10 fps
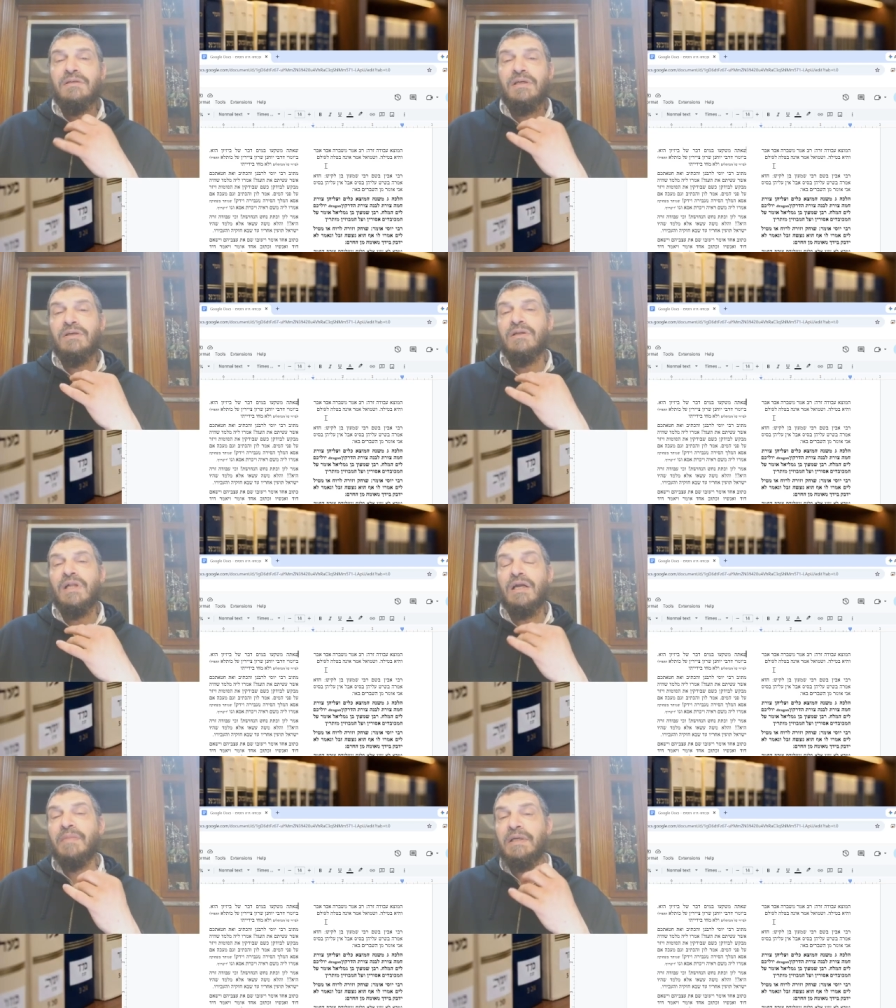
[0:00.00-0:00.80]
you can
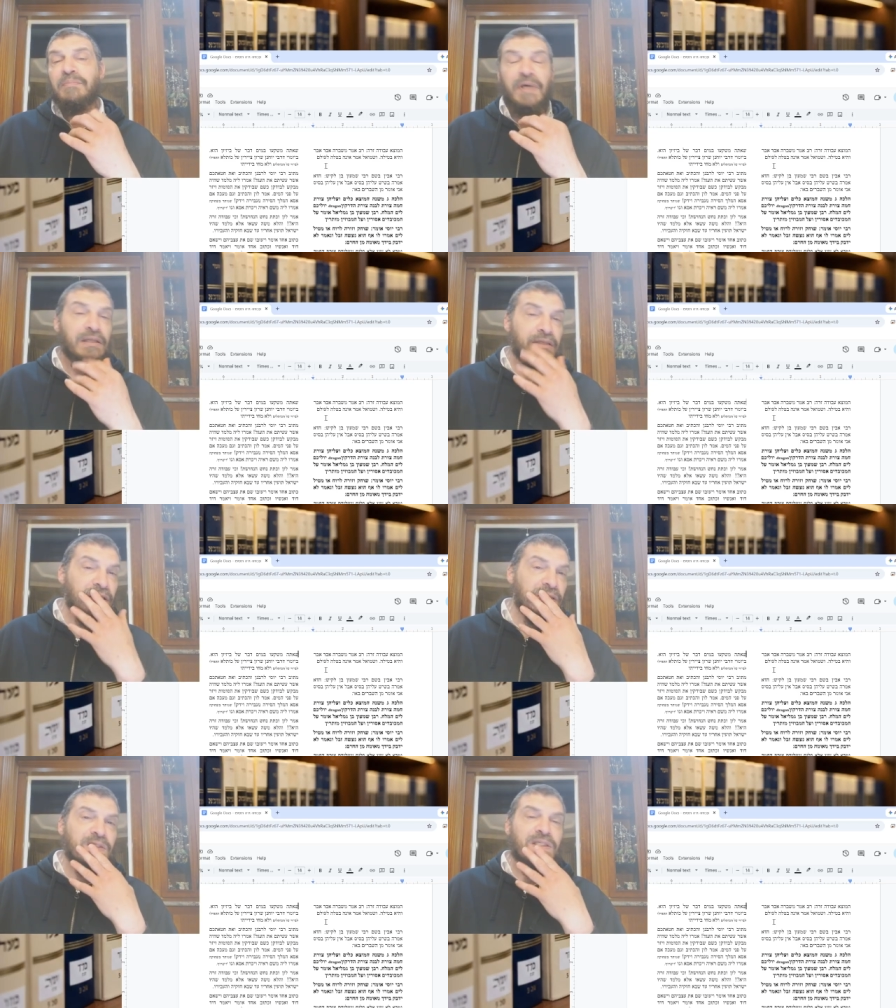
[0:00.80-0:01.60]
allow to make
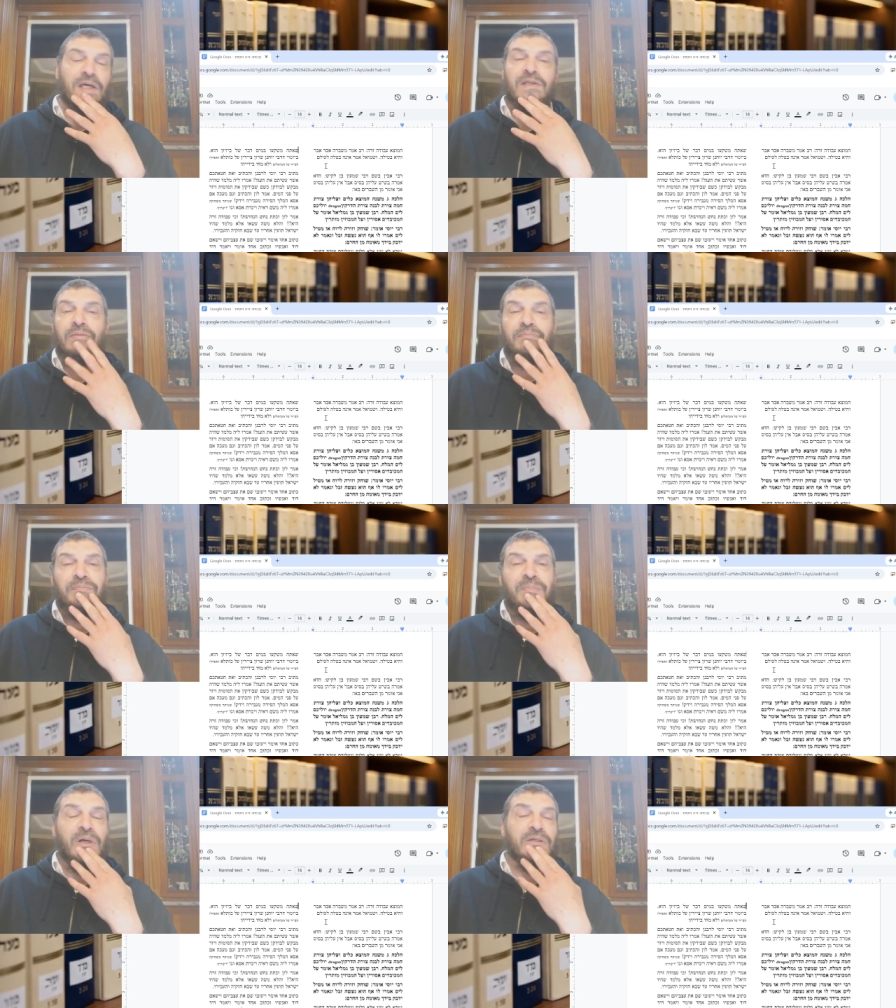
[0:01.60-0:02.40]
paintings on your
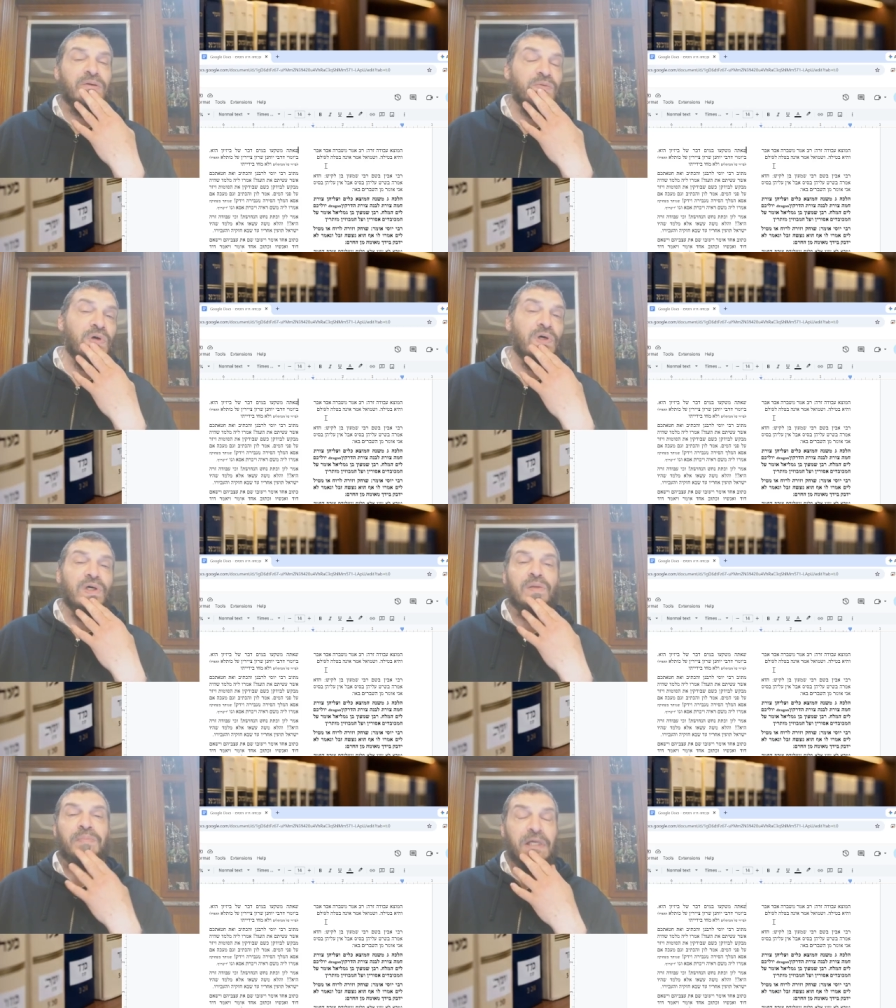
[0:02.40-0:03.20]

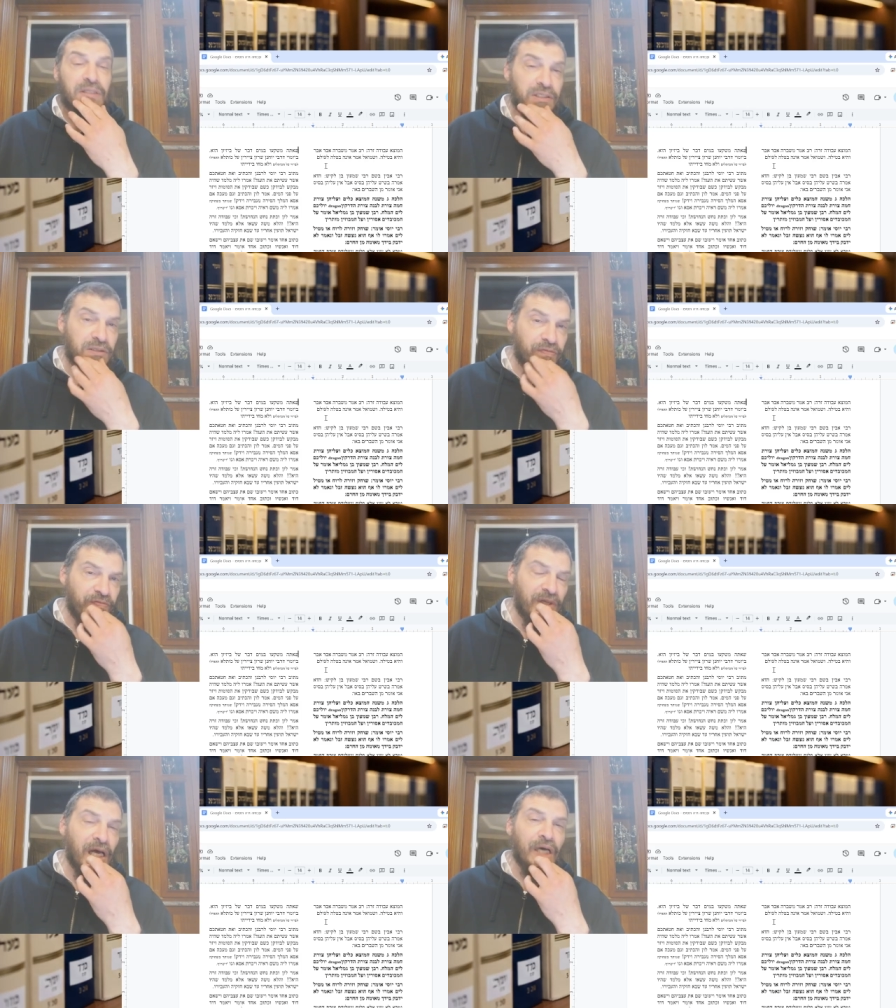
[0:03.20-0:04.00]
wall, paintings of
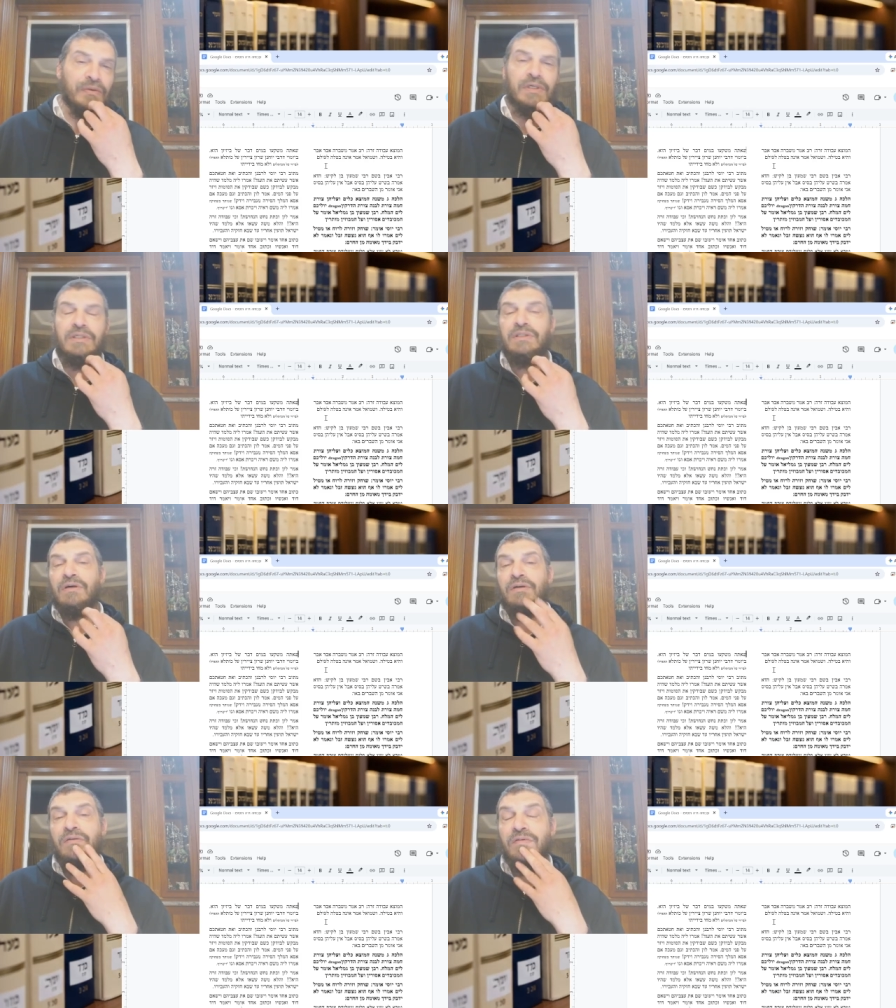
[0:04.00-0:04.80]
flowers
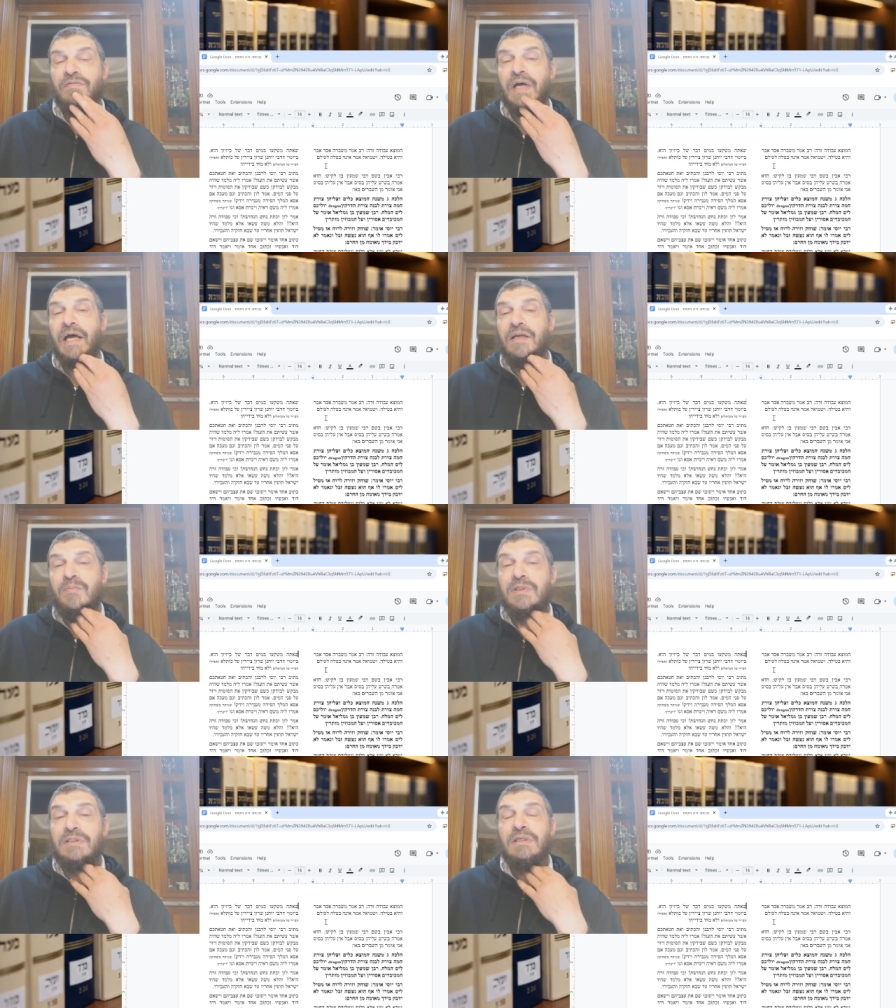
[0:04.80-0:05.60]
or even of
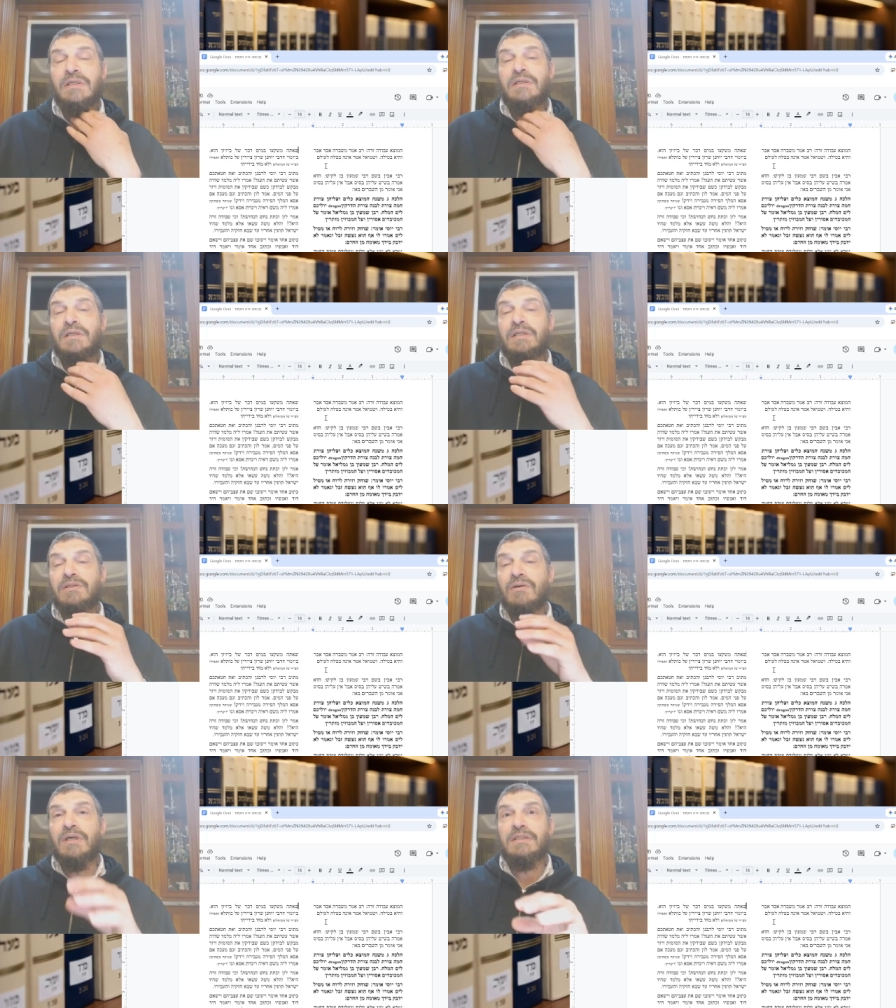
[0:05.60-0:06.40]
animals, as
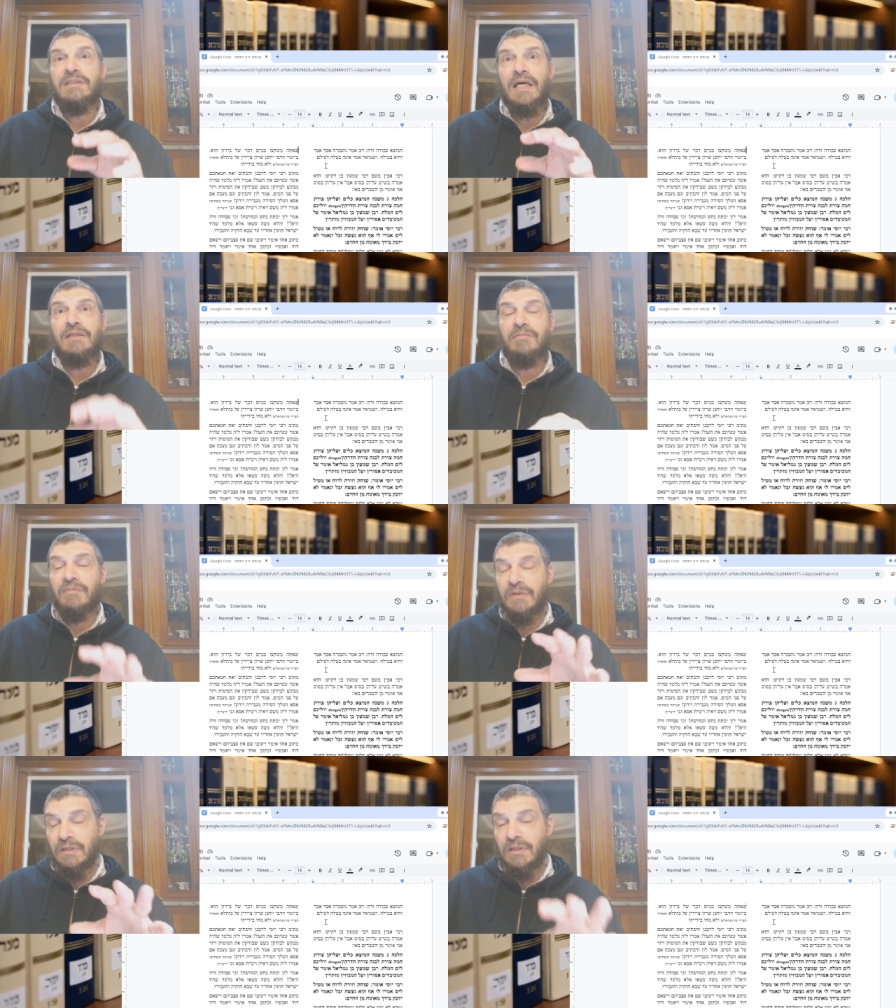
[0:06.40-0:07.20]
long as it's not
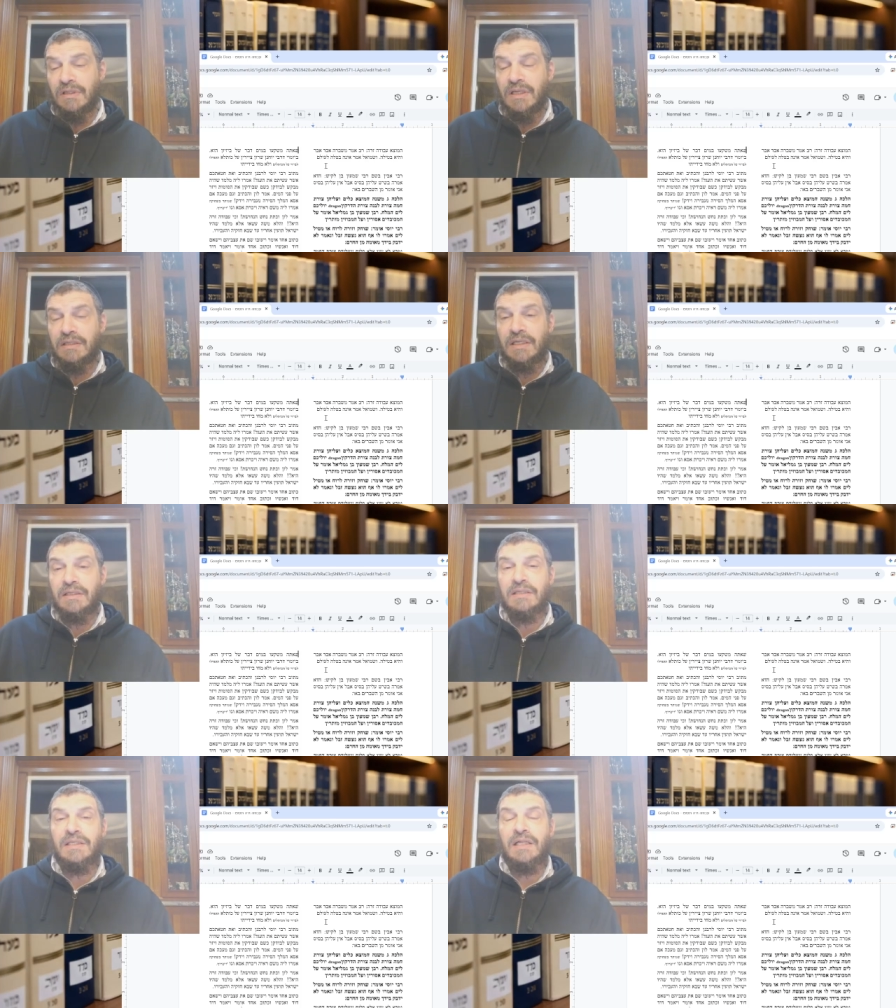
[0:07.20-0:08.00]
the things that
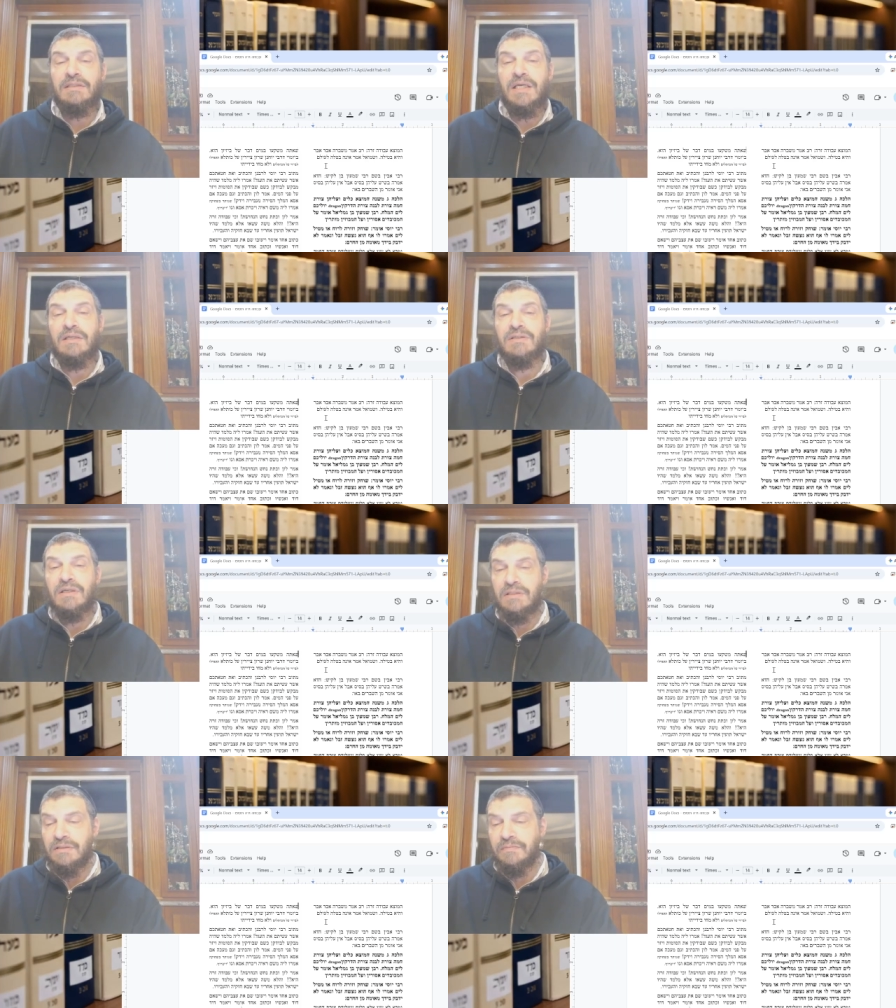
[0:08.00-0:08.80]
Chazal said it's also.